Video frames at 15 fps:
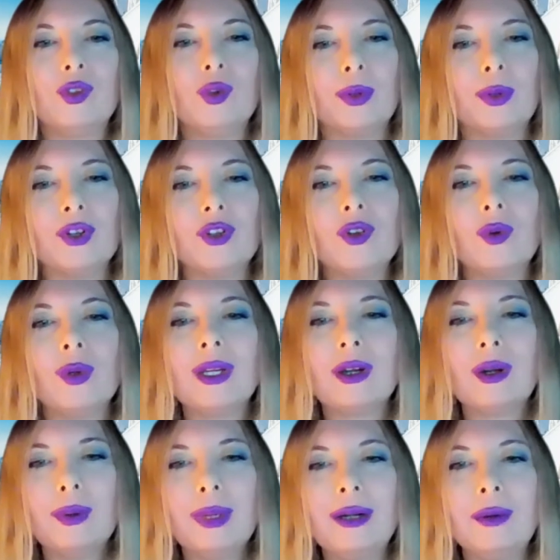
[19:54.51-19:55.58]
to pursue a
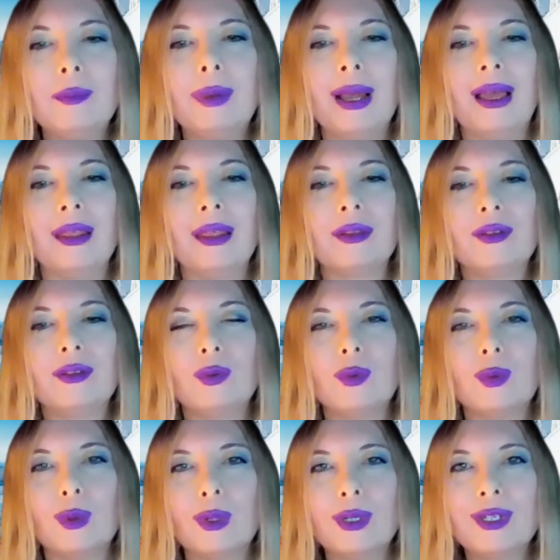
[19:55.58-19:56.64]
career path
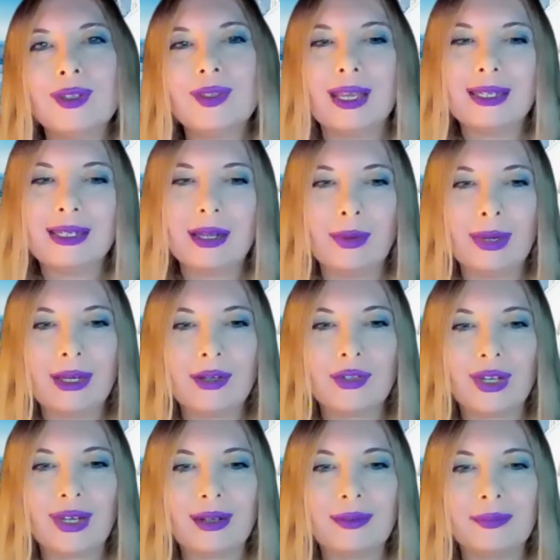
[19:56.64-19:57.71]
towards that
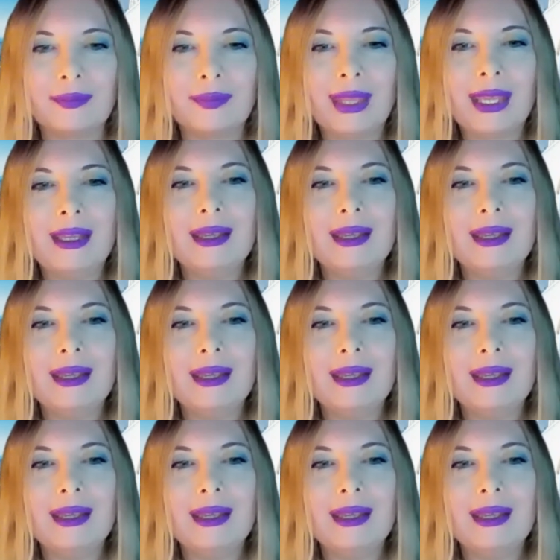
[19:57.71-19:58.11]
direction.